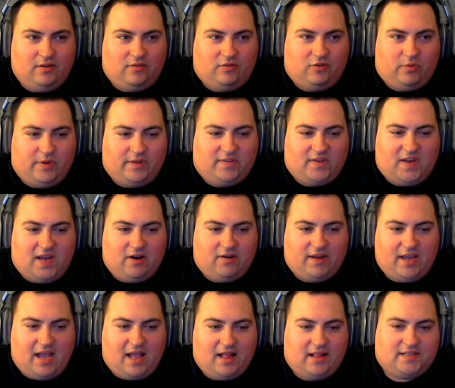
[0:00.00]
do entire
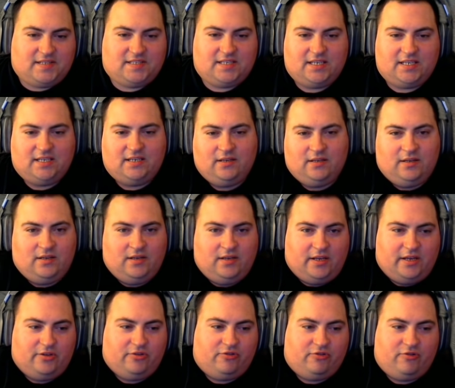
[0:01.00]
galaxy,
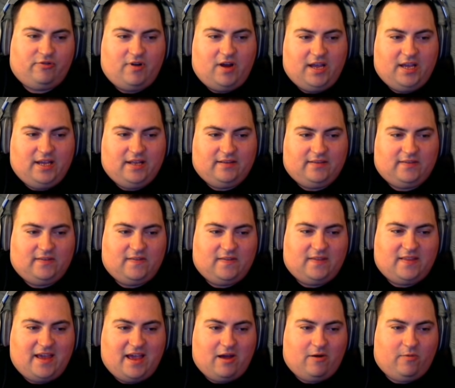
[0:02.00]
and try it
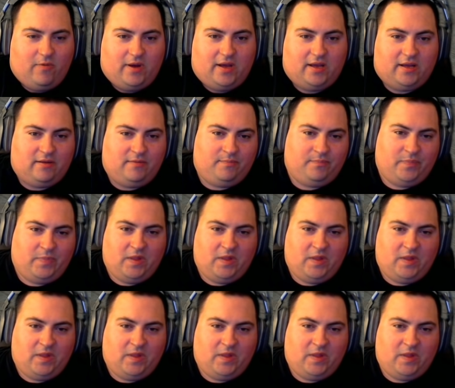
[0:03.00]
that way.